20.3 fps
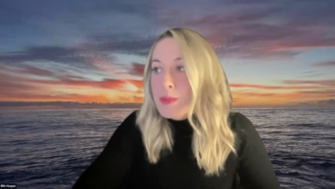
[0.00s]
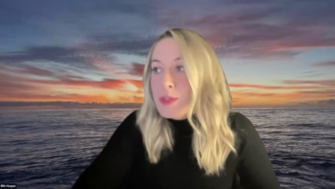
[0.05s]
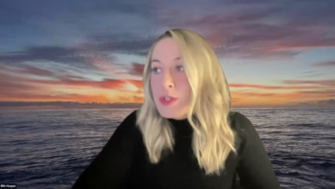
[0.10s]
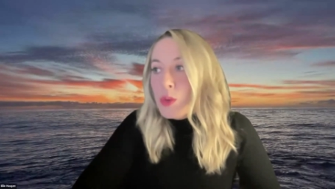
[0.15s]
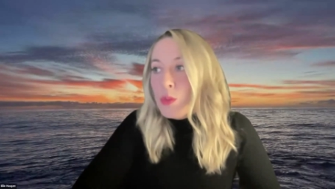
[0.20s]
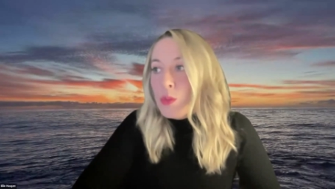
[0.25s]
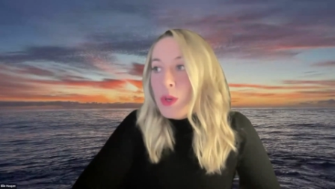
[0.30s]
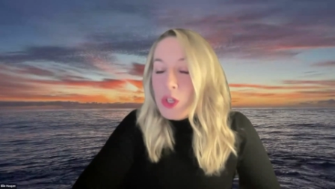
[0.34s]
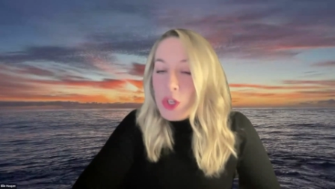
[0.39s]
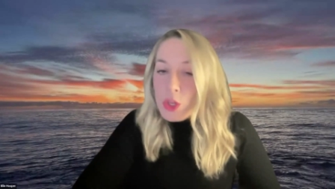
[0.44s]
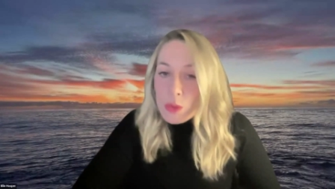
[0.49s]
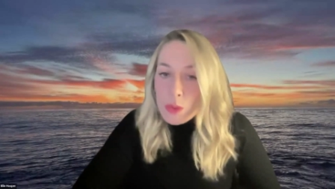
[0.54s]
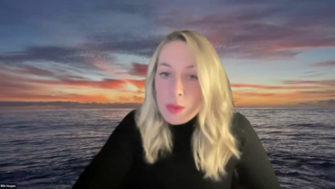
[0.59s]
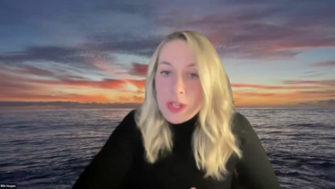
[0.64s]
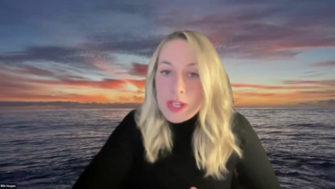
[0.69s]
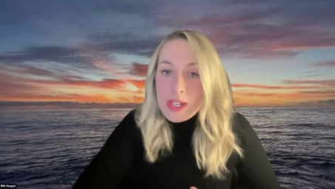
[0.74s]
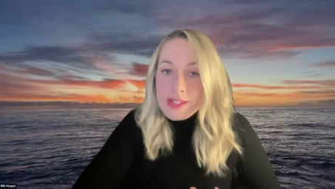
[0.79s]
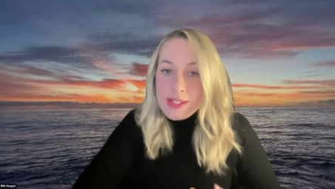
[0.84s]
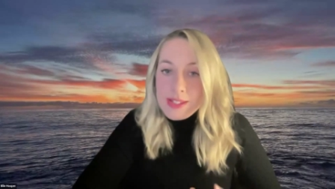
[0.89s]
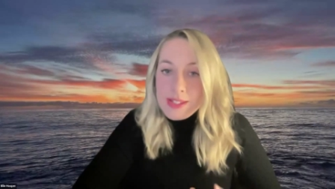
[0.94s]
So we knew we
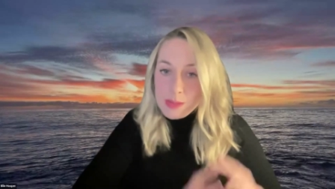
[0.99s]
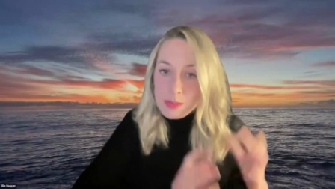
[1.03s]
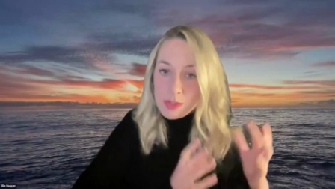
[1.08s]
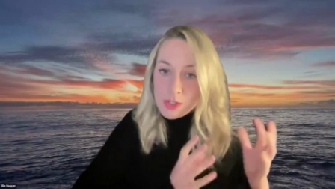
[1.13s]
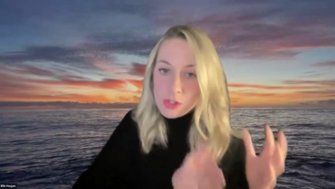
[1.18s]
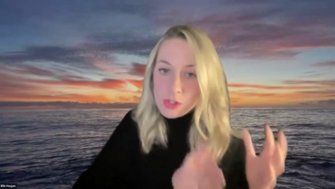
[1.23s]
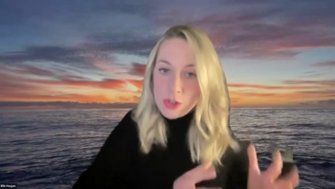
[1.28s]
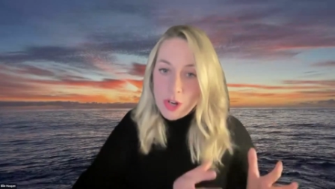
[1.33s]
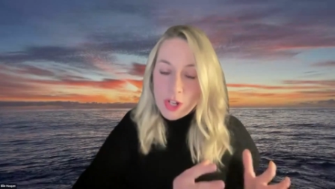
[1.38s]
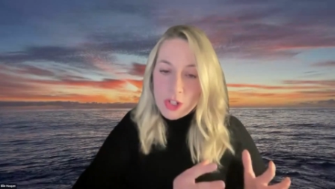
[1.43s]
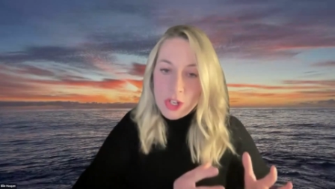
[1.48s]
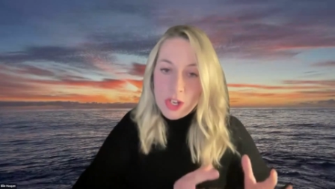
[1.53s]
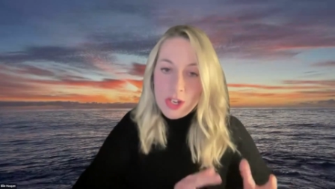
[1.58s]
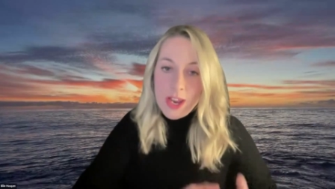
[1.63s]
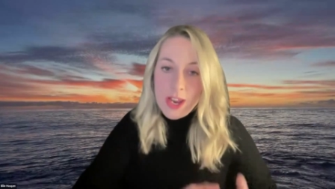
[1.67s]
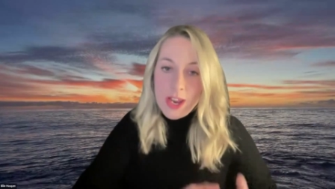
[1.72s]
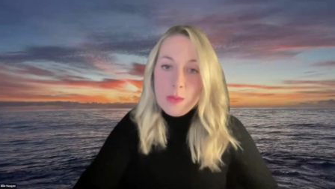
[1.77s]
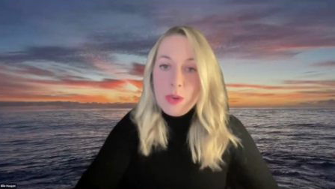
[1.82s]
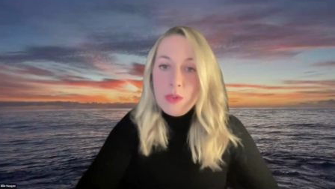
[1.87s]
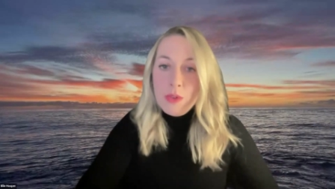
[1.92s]
were going to see some
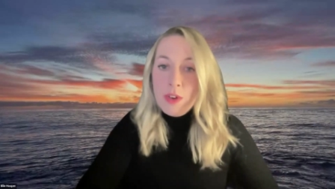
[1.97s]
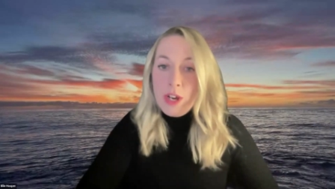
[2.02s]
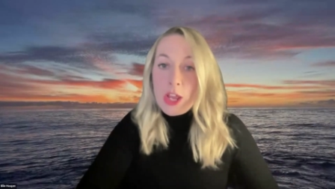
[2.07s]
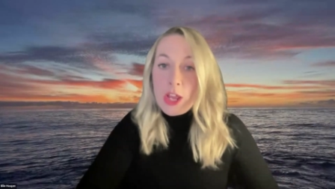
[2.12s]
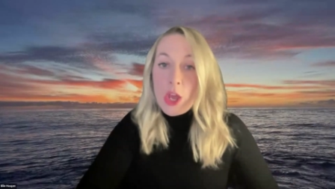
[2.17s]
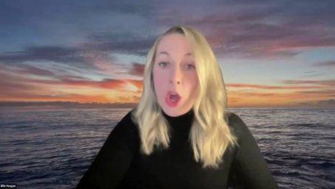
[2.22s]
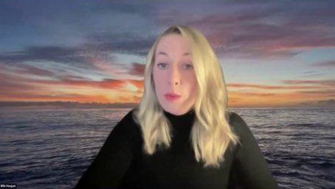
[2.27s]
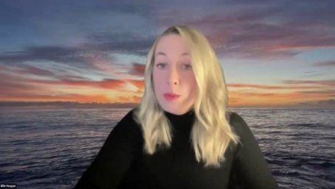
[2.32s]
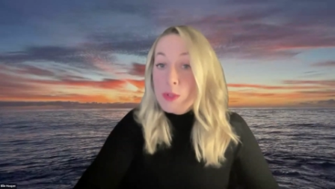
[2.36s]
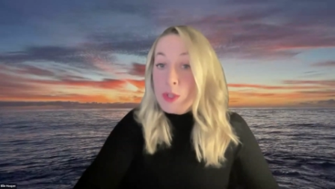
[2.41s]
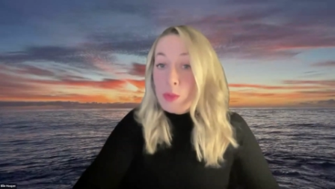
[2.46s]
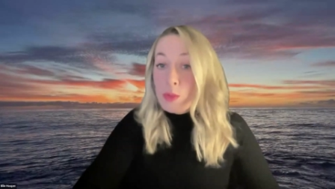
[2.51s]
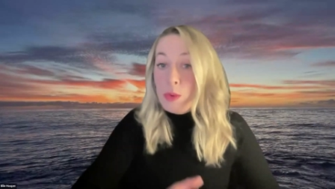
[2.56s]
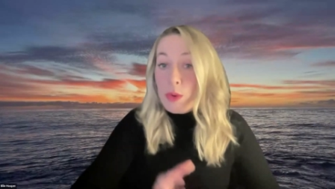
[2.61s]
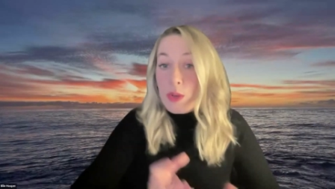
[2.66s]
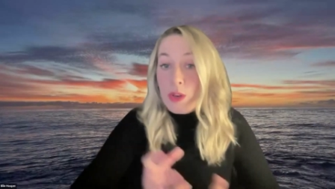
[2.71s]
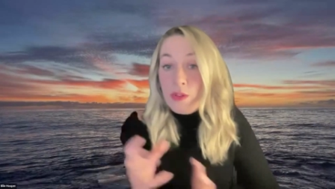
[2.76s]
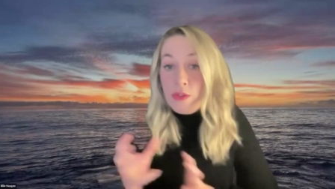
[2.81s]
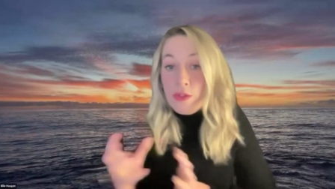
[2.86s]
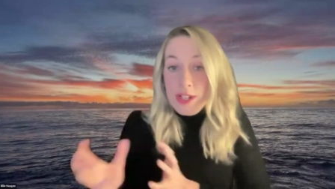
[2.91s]
destruction, and we really hoped that
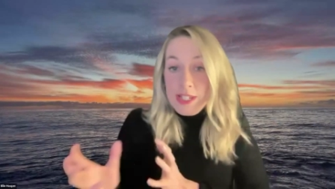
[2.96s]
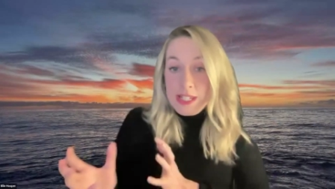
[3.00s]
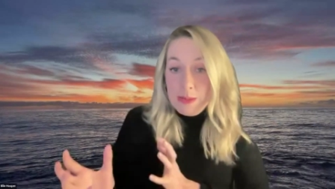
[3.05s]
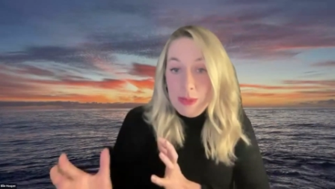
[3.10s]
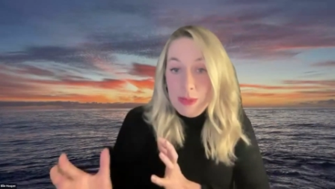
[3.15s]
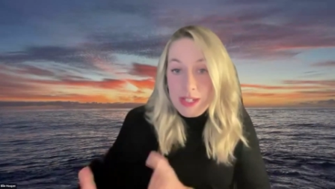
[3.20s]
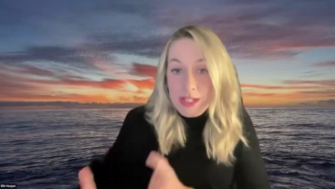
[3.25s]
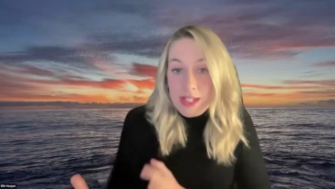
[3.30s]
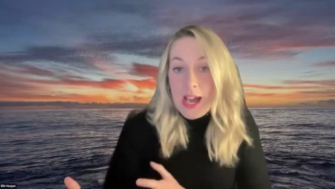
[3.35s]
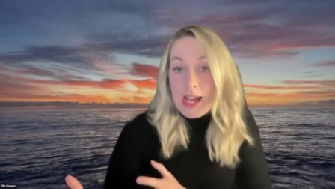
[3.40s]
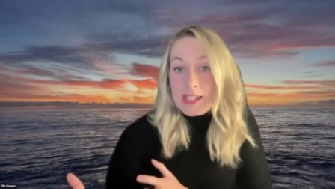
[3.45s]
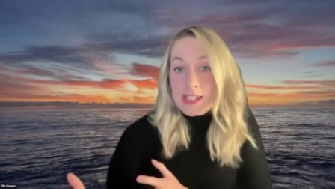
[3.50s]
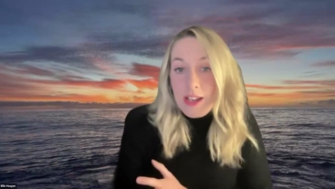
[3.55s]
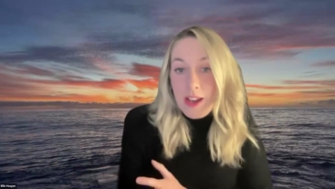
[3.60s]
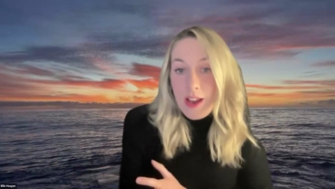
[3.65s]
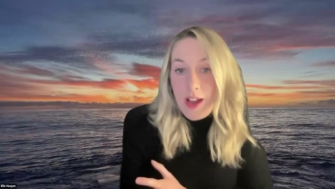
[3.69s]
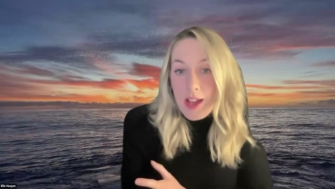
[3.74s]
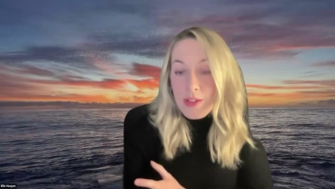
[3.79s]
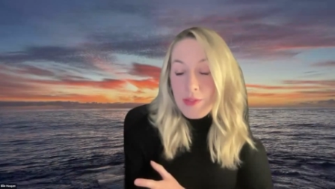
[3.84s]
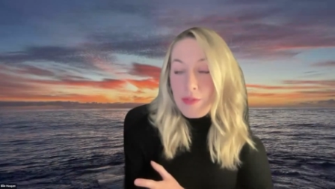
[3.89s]
we were going to find some
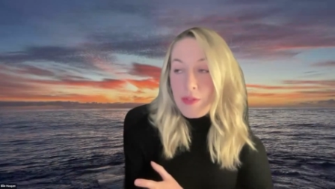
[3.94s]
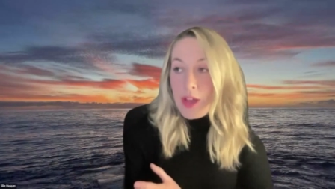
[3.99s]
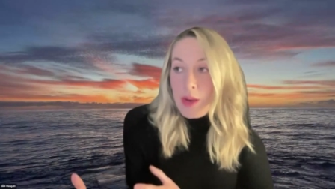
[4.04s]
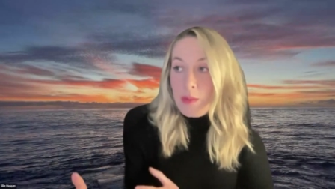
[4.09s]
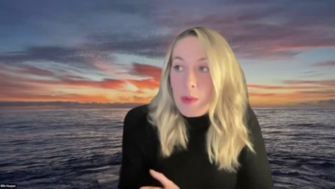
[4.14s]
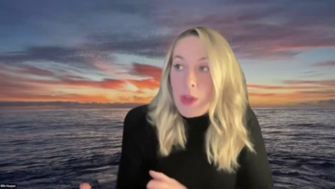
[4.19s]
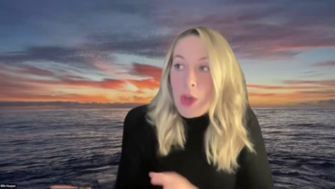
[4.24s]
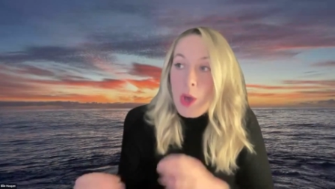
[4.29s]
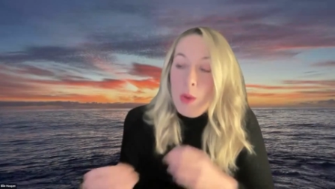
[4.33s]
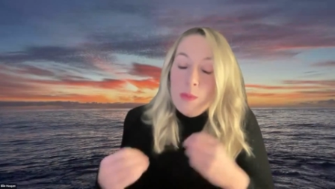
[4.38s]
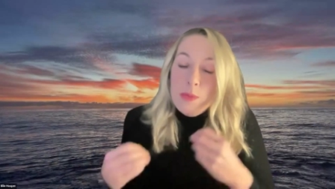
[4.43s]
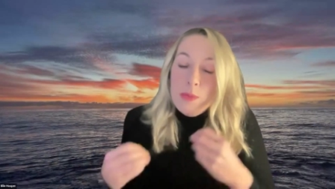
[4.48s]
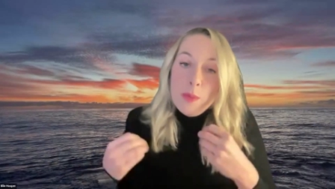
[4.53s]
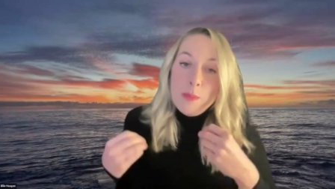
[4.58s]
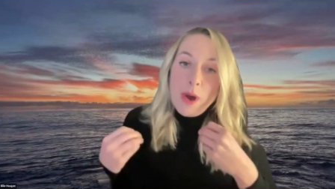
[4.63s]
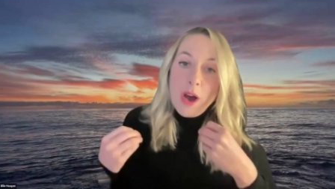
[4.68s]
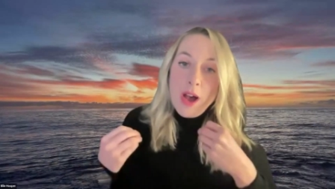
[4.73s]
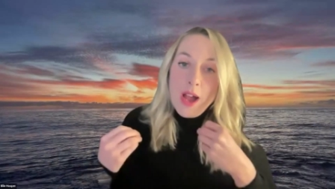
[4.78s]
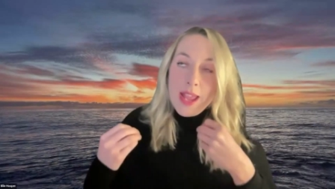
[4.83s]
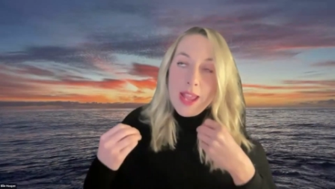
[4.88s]
intact life. And we hoped
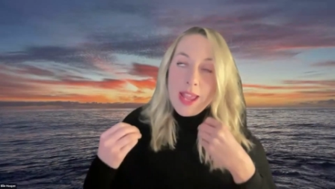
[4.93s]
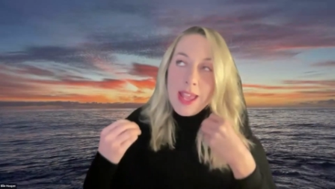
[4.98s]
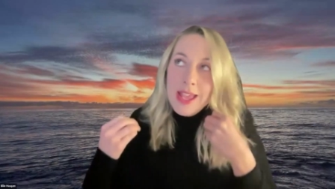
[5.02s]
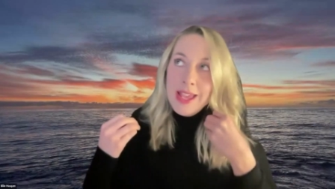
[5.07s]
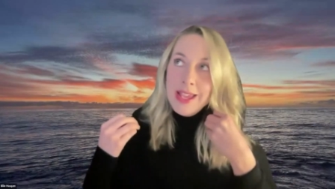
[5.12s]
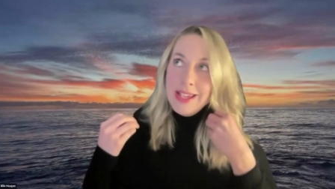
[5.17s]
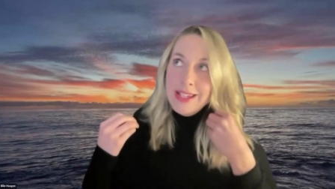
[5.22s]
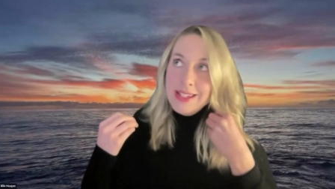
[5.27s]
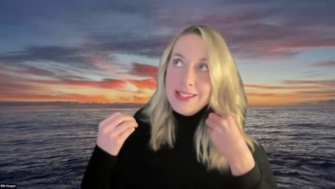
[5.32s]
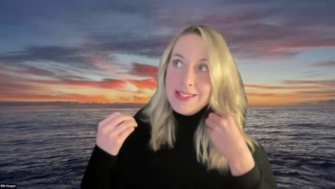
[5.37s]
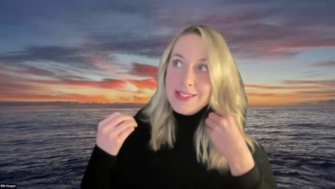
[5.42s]
that by